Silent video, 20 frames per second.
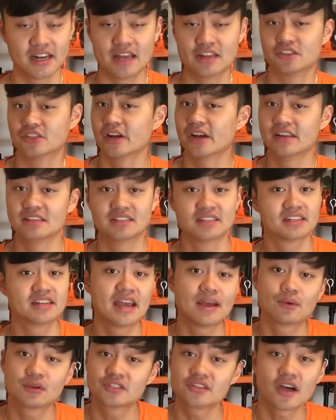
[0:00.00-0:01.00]
Nature and
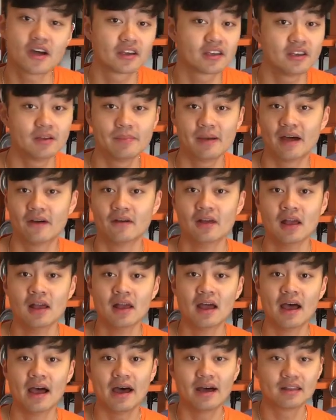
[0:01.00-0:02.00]
today we're talking about
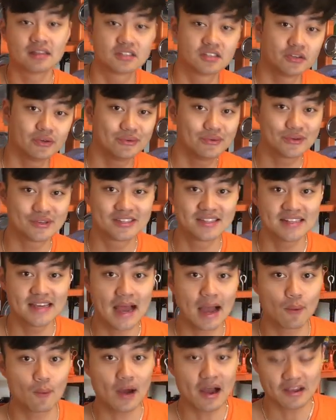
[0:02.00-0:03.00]
how to tune your
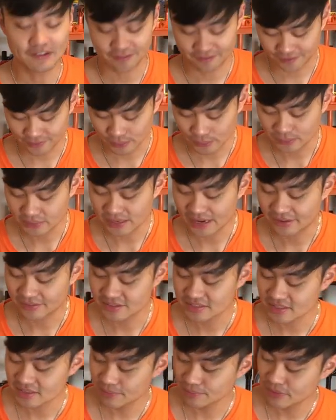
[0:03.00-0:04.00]
DIY flute. Now
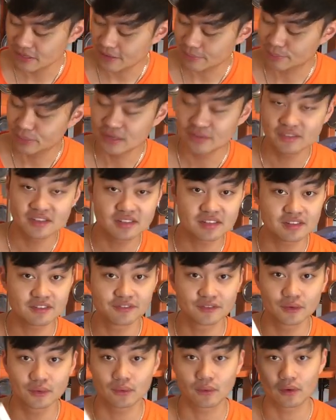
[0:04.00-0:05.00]
this can be a PVC
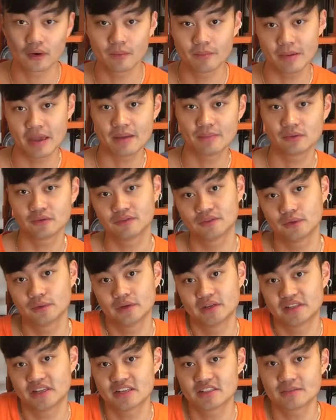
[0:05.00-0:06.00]
flute or a bamboo flute,
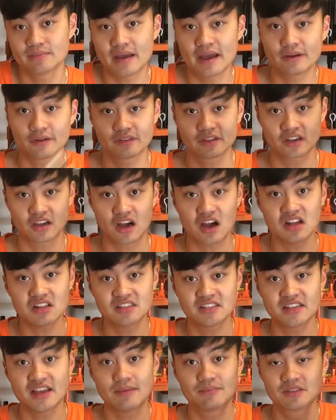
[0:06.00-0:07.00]
it doesn't matter, the
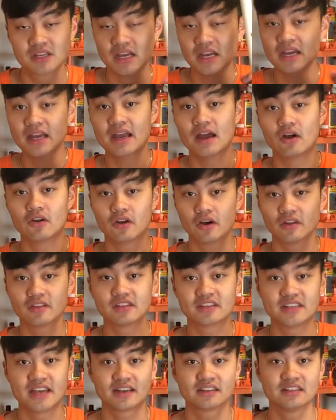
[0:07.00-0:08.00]
concept and all
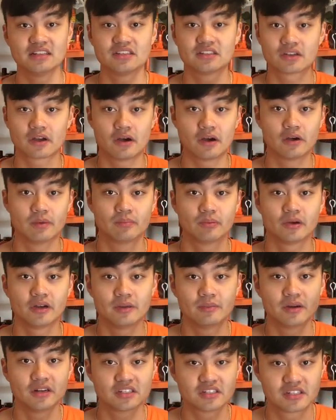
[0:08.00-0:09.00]
the techniques are pretty
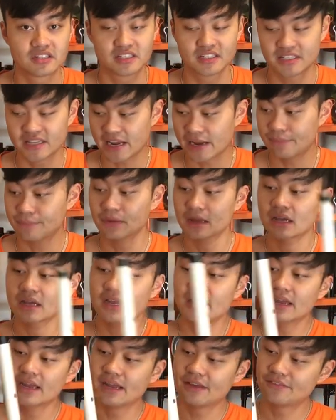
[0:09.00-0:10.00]
much the same.
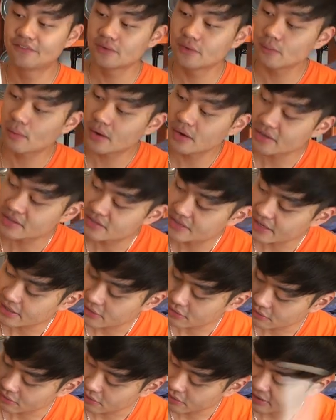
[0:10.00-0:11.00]
And if you want to take
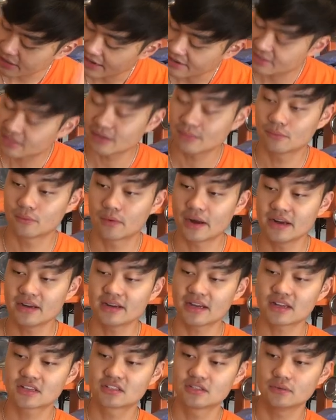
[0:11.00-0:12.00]
a look at them right
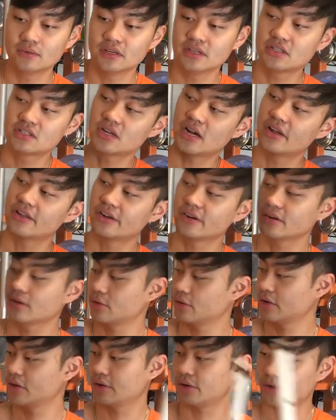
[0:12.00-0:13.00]
next to each other,
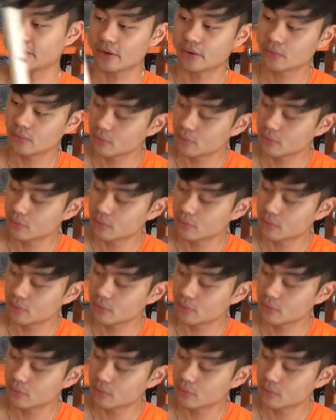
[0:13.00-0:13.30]
here you go.